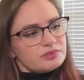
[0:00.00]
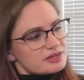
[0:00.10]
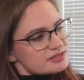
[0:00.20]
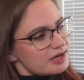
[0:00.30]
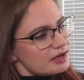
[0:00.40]

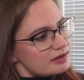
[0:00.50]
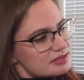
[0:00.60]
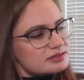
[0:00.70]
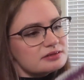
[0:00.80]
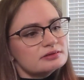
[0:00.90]
is
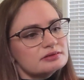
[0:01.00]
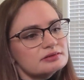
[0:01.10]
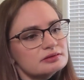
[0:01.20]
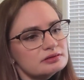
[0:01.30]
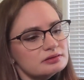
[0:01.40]
that?
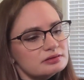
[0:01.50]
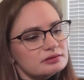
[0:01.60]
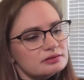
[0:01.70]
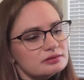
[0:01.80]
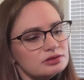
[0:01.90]

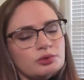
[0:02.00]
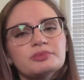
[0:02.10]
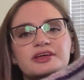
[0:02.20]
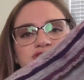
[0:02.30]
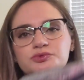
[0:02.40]
No,
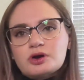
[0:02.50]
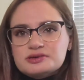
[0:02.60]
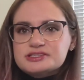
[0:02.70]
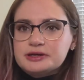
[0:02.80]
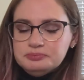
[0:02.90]
that's the
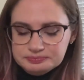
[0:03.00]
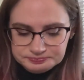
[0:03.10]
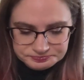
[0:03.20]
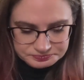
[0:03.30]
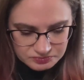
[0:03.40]
wrong side.
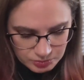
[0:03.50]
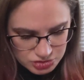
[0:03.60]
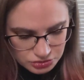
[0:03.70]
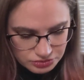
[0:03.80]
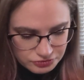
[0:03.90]
Let me
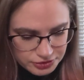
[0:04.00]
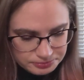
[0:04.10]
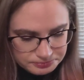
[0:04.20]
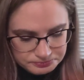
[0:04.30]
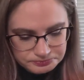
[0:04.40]
show you the front.
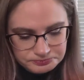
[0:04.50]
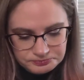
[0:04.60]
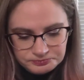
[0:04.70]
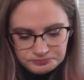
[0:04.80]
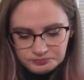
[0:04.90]

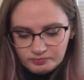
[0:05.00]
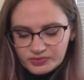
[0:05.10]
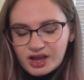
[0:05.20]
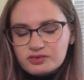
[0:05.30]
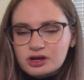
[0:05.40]

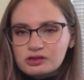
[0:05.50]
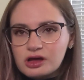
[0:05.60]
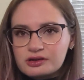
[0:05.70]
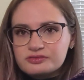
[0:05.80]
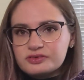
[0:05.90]
I've got a
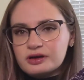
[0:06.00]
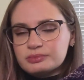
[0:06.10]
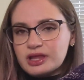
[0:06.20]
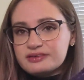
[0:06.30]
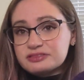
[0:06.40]
lot
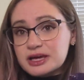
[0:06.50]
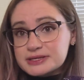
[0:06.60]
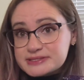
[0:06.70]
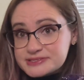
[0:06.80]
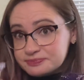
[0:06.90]
of
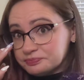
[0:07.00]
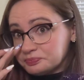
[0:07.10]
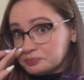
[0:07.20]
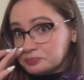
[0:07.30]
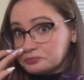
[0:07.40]
lifelines
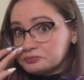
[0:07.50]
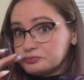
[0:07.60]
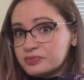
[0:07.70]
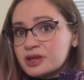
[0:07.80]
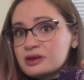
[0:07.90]

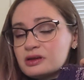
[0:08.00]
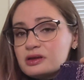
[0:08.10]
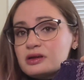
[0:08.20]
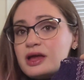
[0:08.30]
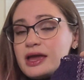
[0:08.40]

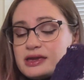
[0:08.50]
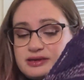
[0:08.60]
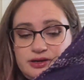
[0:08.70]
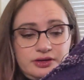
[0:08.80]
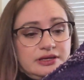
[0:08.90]

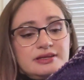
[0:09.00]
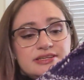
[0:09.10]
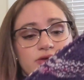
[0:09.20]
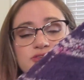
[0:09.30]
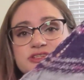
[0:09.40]
hanging out and
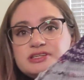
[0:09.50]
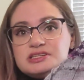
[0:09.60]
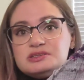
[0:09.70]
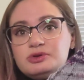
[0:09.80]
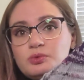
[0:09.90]
tails that
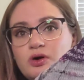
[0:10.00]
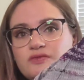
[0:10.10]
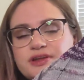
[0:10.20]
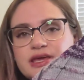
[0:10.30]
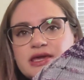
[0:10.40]
need to be
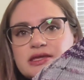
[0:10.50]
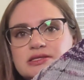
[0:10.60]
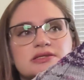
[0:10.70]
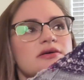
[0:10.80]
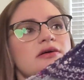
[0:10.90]
woven
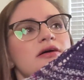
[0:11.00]
in.